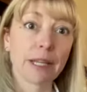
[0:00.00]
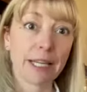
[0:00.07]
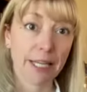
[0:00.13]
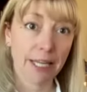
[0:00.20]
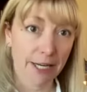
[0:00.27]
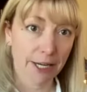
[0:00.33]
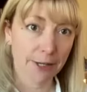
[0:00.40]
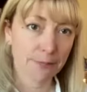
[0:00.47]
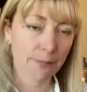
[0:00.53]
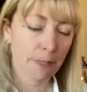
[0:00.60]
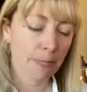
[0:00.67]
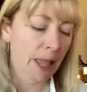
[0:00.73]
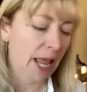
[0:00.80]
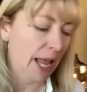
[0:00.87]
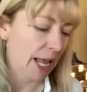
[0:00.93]
kidding.
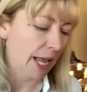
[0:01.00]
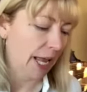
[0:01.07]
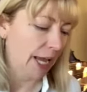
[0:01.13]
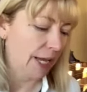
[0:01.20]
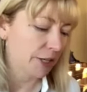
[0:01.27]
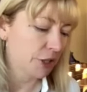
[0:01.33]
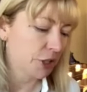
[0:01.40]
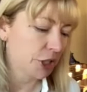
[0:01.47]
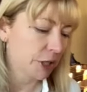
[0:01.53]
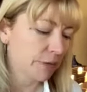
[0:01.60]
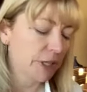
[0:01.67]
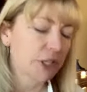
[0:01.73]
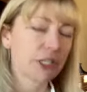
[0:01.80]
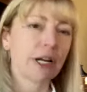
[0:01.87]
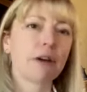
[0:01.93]
And she
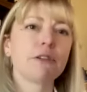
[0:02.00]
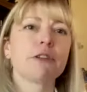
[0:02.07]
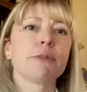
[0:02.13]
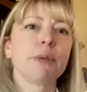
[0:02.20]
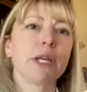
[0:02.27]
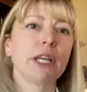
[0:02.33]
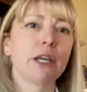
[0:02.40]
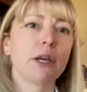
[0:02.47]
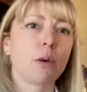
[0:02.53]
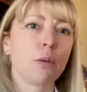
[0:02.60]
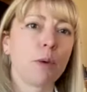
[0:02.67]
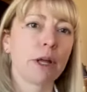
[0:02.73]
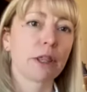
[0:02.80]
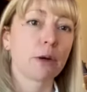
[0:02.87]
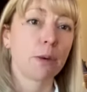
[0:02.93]
reached out to me
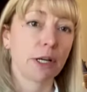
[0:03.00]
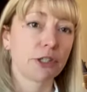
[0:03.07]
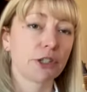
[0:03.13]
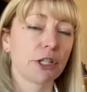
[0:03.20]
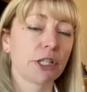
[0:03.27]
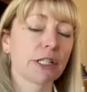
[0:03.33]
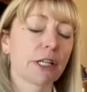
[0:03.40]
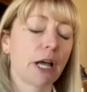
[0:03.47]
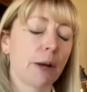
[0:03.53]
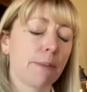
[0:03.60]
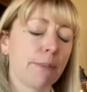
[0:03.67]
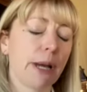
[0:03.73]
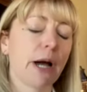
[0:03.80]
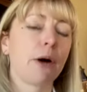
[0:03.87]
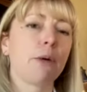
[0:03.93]
with questions
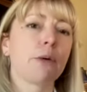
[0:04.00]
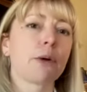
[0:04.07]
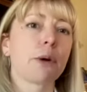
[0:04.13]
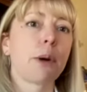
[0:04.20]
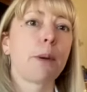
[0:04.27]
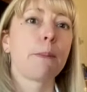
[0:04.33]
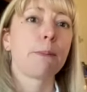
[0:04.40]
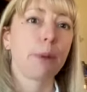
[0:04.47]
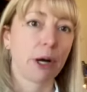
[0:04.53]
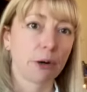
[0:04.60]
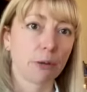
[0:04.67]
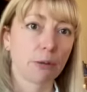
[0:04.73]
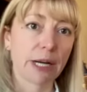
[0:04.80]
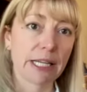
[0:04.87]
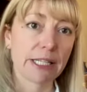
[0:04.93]
about
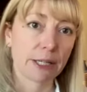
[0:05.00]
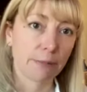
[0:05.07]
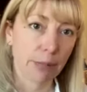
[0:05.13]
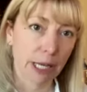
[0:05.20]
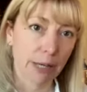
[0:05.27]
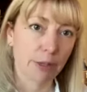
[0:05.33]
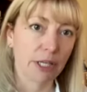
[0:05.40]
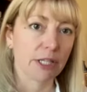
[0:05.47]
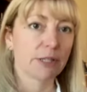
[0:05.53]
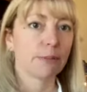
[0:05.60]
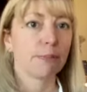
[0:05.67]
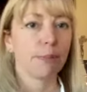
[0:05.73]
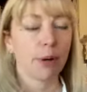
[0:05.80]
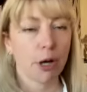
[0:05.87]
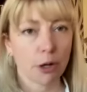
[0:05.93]
bottle raising babies,
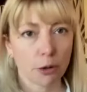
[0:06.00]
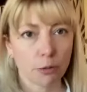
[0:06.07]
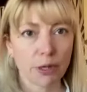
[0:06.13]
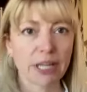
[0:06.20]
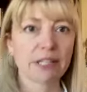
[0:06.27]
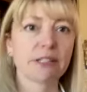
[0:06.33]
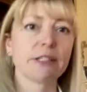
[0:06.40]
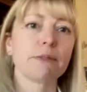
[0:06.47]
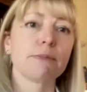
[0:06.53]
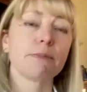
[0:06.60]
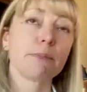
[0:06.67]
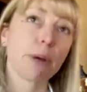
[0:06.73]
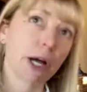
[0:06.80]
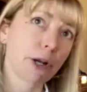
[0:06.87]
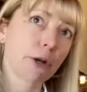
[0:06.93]

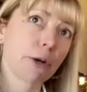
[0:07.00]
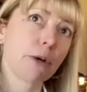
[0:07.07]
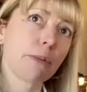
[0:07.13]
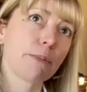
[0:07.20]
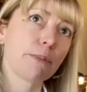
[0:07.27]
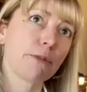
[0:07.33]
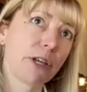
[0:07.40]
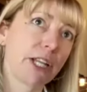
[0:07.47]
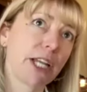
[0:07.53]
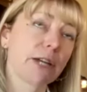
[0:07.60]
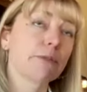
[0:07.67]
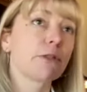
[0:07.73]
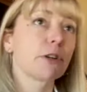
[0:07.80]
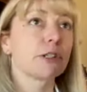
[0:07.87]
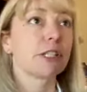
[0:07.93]
bottle
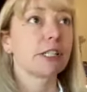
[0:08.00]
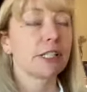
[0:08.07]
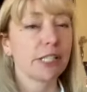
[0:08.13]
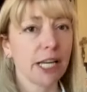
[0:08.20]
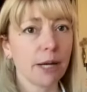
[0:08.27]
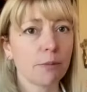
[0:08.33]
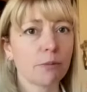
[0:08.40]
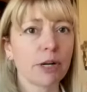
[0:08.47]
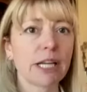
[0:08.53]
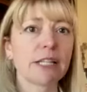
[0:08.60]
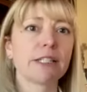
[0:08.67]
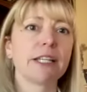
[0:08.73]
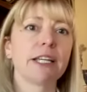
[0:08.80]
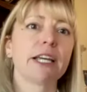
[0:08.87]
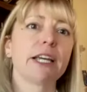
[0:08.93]
feeding versus dam
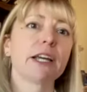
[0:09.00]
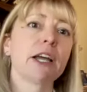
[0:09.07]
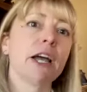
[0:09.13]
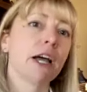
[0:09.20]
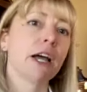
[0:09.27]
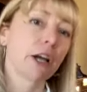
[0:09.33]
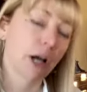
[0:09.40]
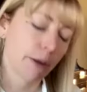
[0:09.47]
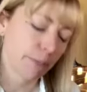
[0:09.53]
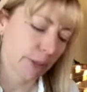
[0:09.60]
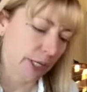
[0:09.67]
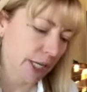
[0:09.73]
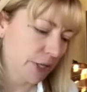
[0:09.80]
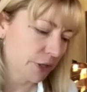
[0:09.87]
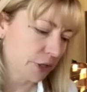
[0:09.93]
raising,
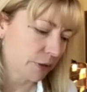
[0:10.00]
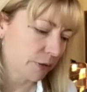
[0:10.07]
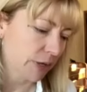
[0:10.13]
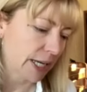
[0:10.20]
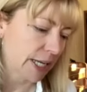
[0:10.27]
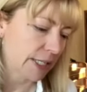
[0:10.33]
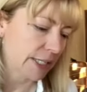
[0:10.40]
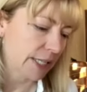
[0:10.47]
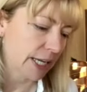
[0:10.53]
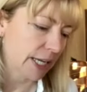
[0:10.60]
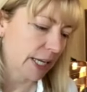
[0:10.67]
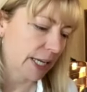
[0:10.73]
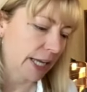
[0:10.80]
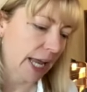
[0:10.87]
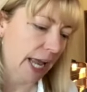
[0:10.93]
combination
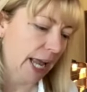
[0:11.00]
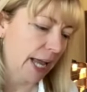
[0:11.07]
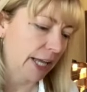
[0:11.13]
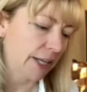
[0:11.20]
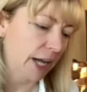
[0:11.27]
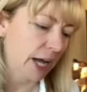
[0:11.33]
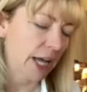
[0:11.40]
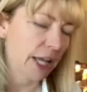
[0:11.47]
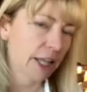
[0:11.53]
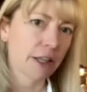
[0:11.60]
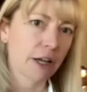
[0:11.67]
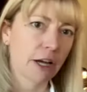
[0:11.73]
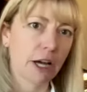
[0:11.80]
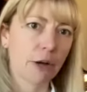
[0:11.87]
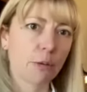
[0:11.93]
raising. And I
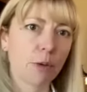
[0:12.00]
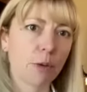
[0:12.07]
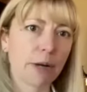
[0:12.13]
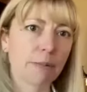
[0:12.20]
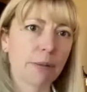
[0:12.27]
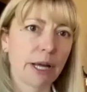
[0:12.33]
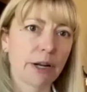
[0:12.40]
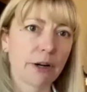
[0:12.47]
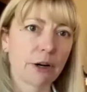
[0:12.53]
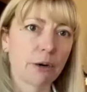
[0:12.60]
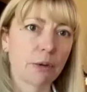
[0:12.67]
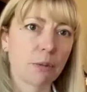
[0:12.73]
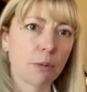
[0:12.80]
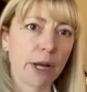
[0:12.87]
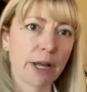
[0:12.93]
thought, what
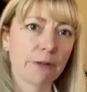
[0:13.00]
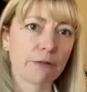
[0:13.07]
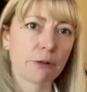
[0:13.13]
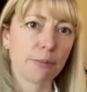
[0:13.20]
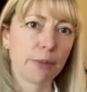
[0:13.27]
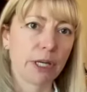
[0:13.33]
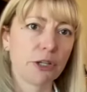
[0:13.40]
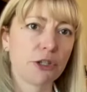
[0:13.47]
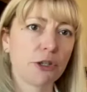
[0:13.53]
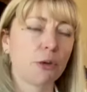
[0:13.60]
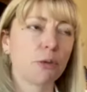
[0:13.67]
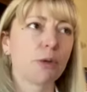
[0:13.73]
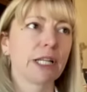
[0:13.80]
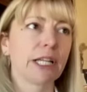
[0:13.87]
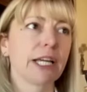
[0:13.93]
better way for me
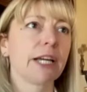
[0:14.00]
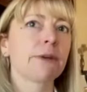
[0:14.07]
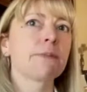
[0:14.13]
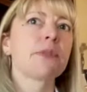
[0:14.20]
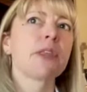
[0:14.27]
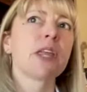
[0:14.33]
to really